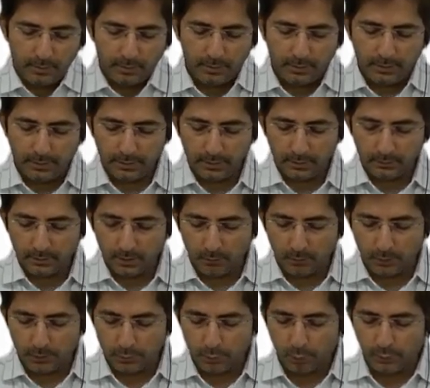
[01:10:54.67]
And other
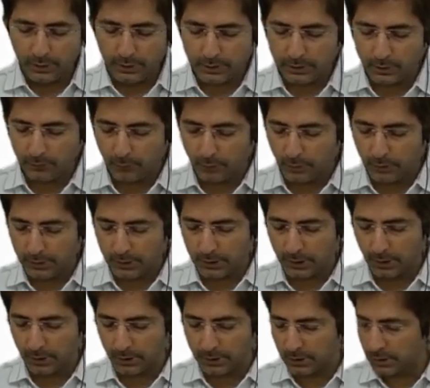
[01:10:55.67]
was donation for
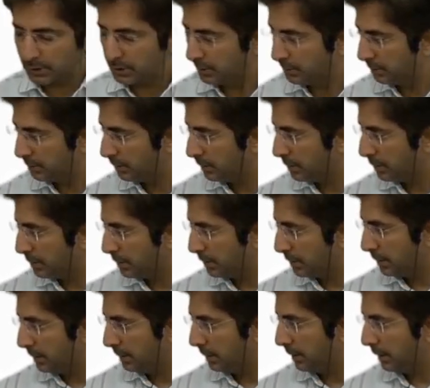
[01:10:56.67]
research
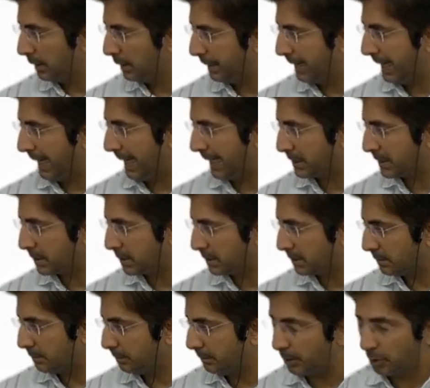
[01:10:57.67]

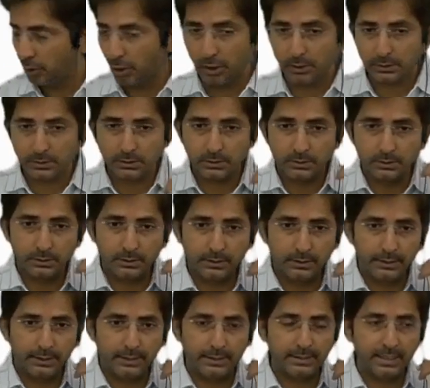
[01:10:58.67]
dash because
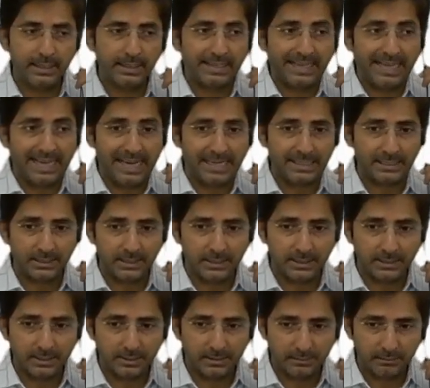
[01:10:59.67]
it is in
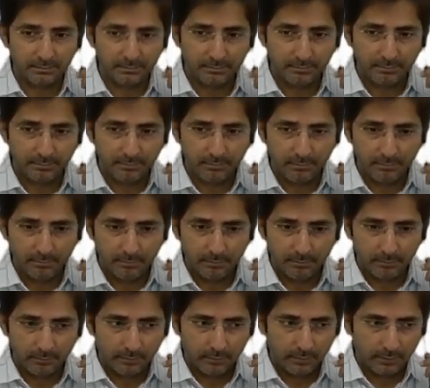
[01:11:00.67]
cash
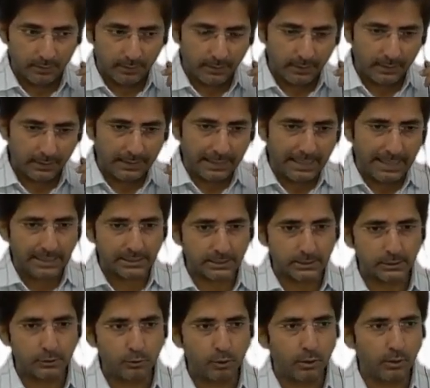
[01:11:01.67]
and cash
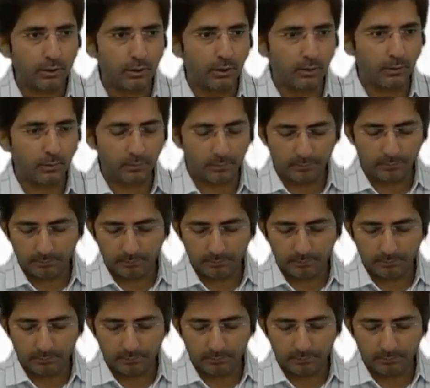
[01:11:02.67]
is not allowed.